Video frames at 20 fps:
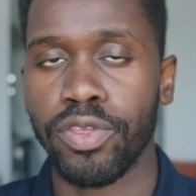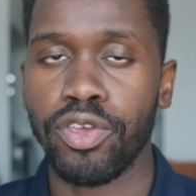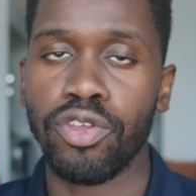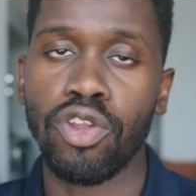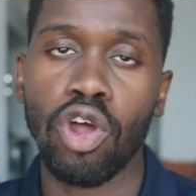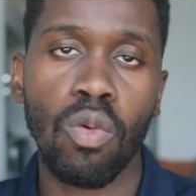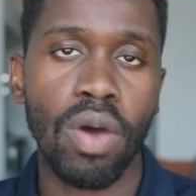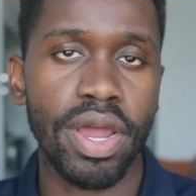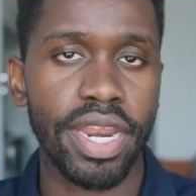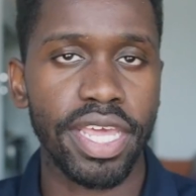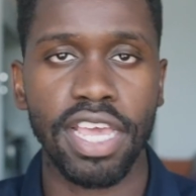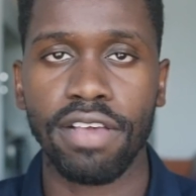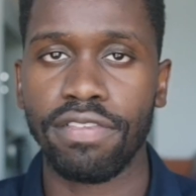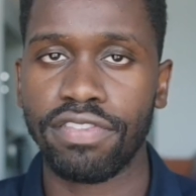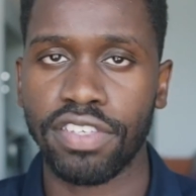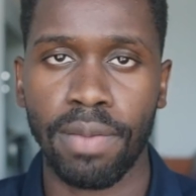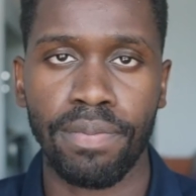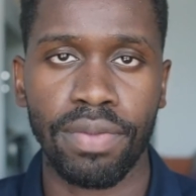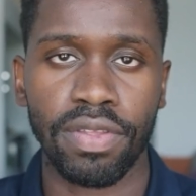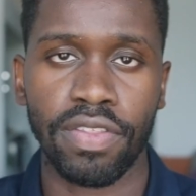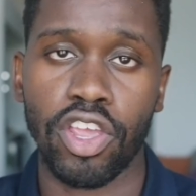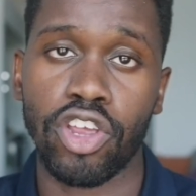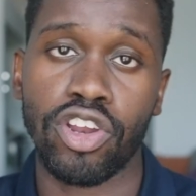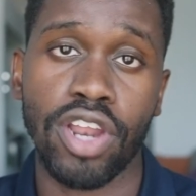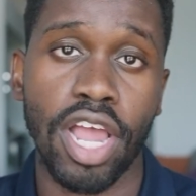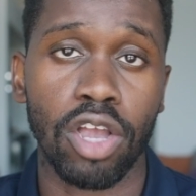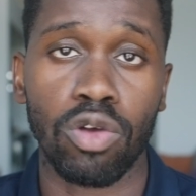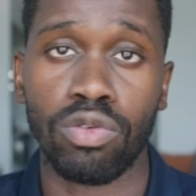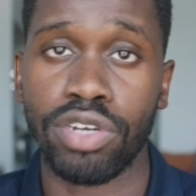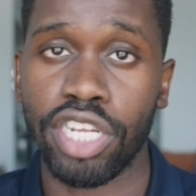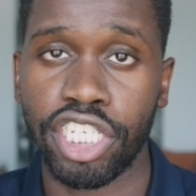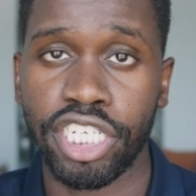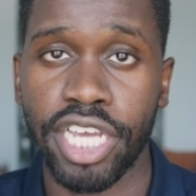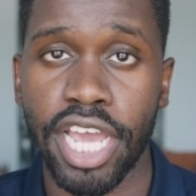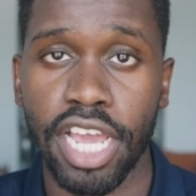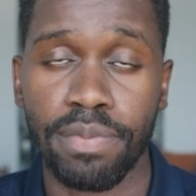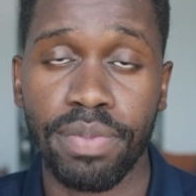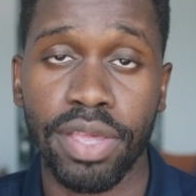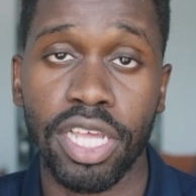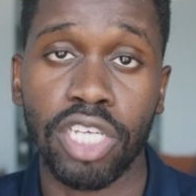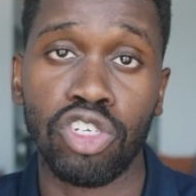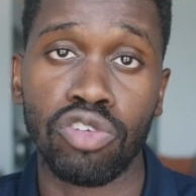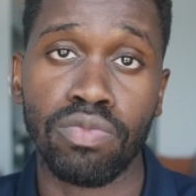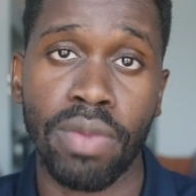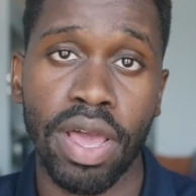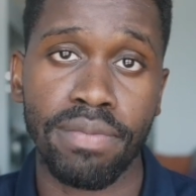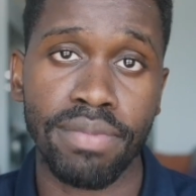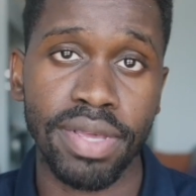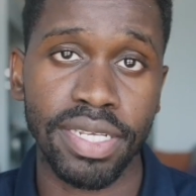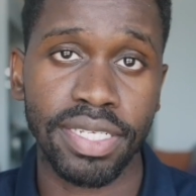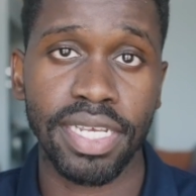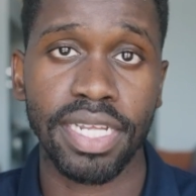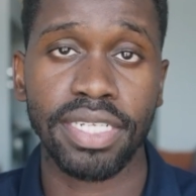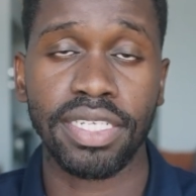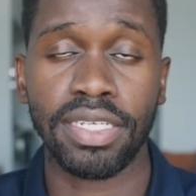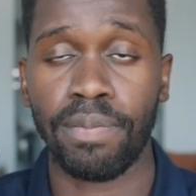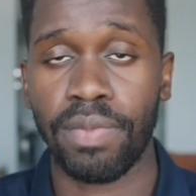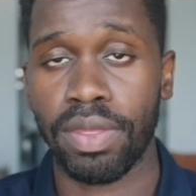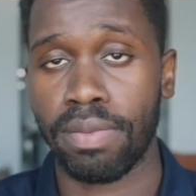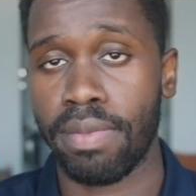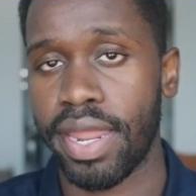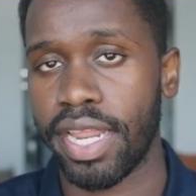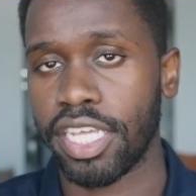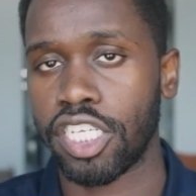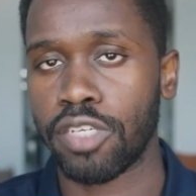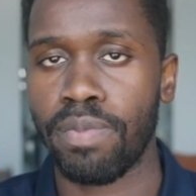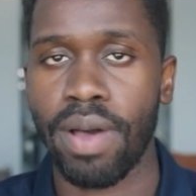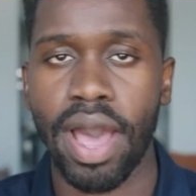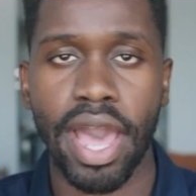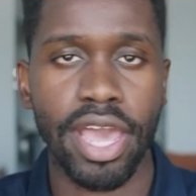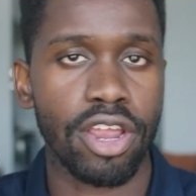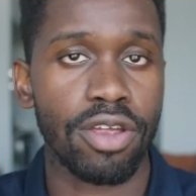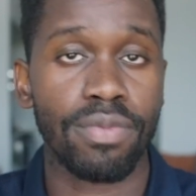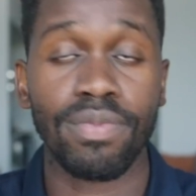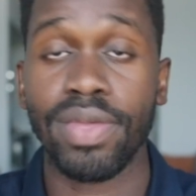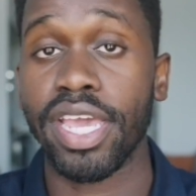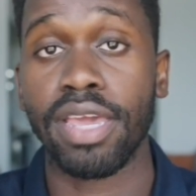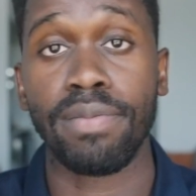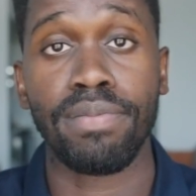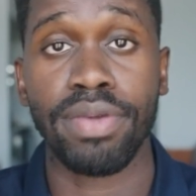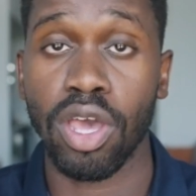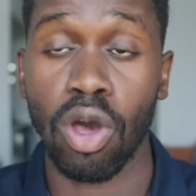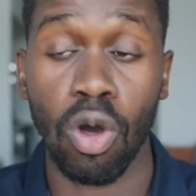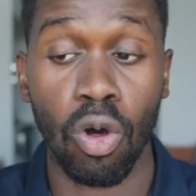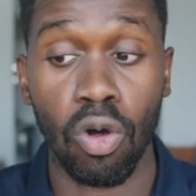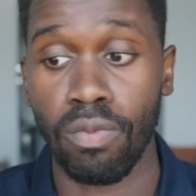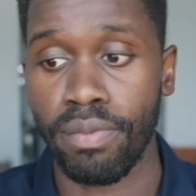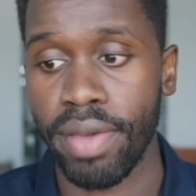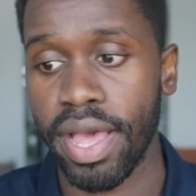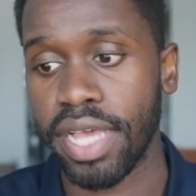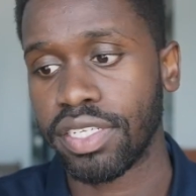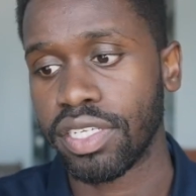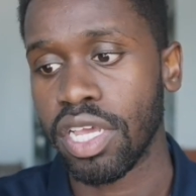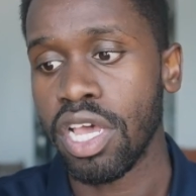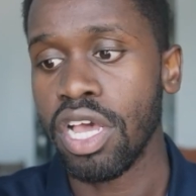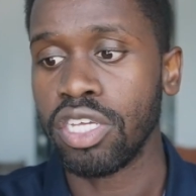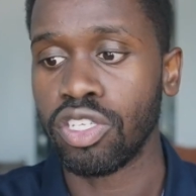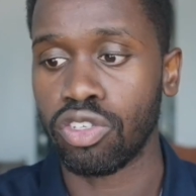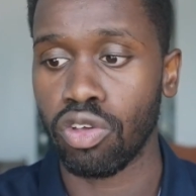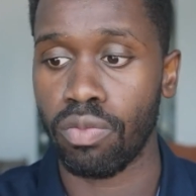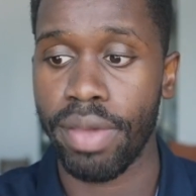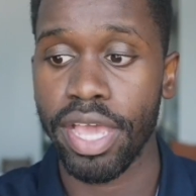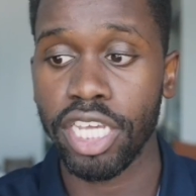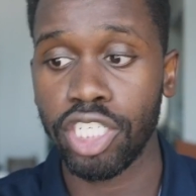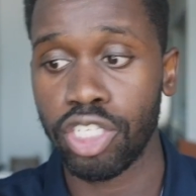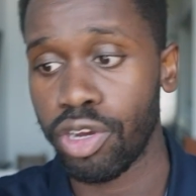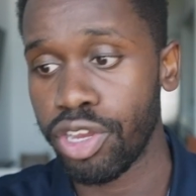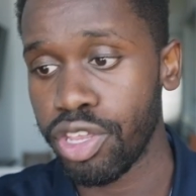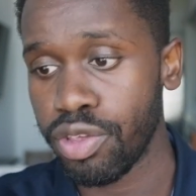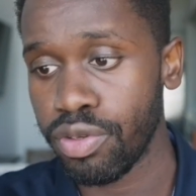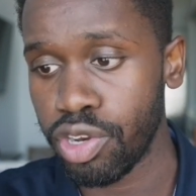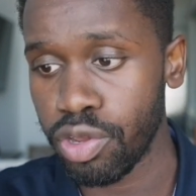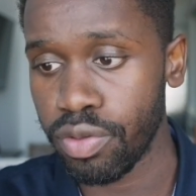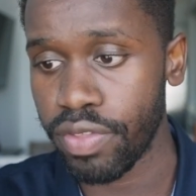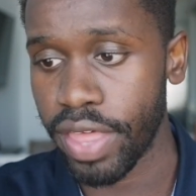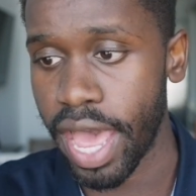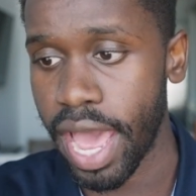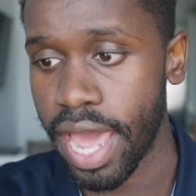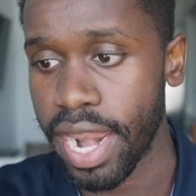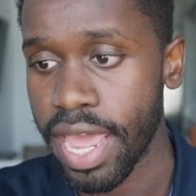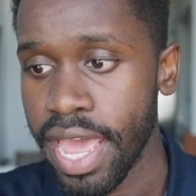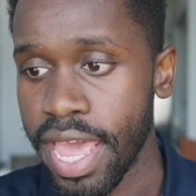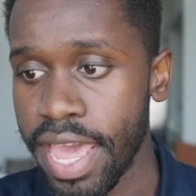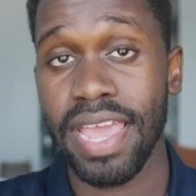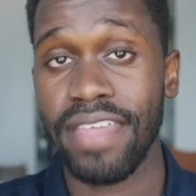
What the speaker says: You don't want to give something that you're not going to check because you might miss it, something might expire, it could be a whole mess. So make sure you do that.